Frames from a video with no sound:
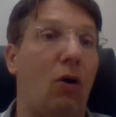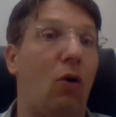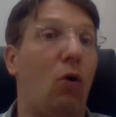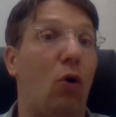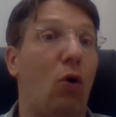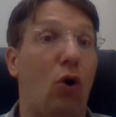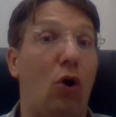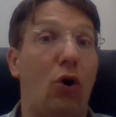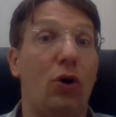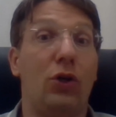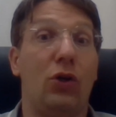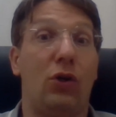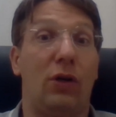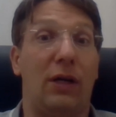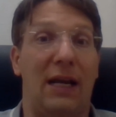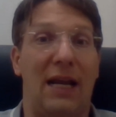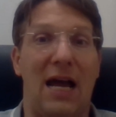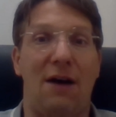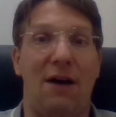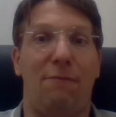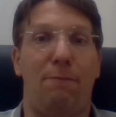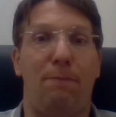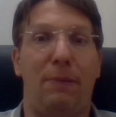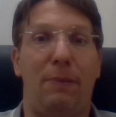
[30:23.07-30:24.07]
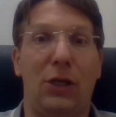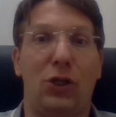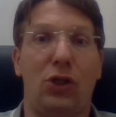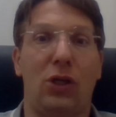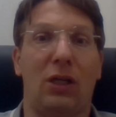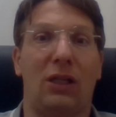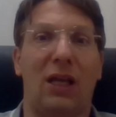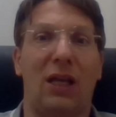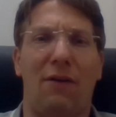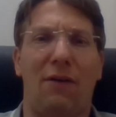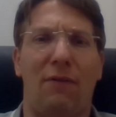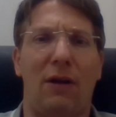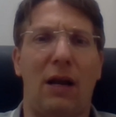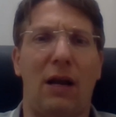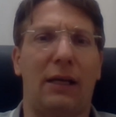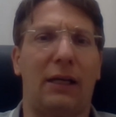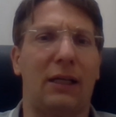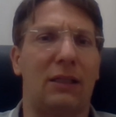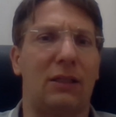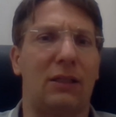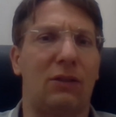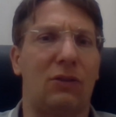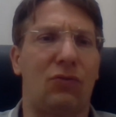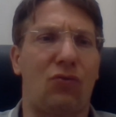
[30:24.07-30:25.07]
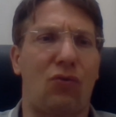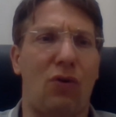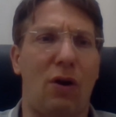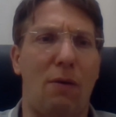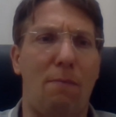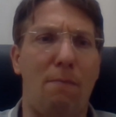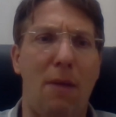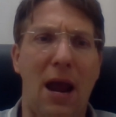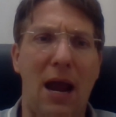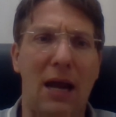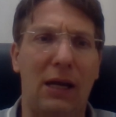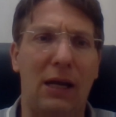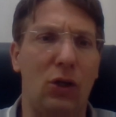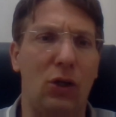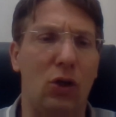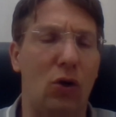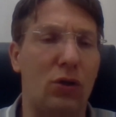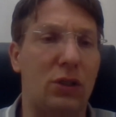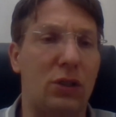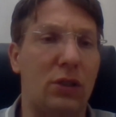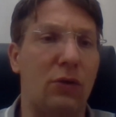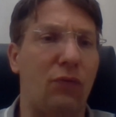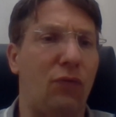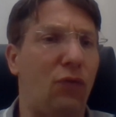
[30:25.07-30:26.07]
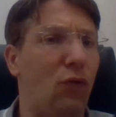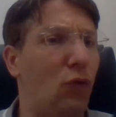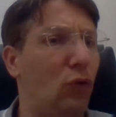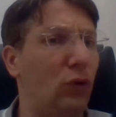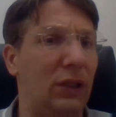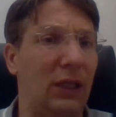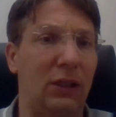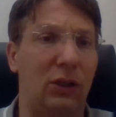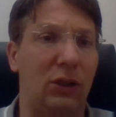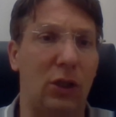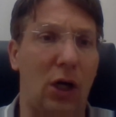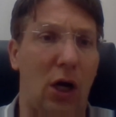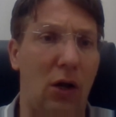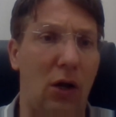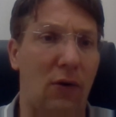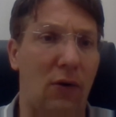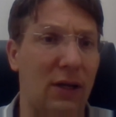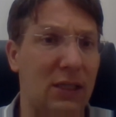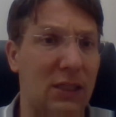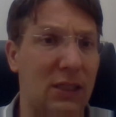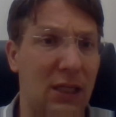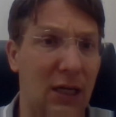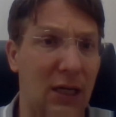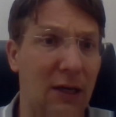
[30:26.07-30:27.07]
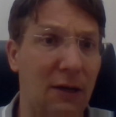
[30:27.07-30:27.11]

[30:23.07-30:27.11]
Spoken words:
Or you can have patients that have like a tremendous food intolerance.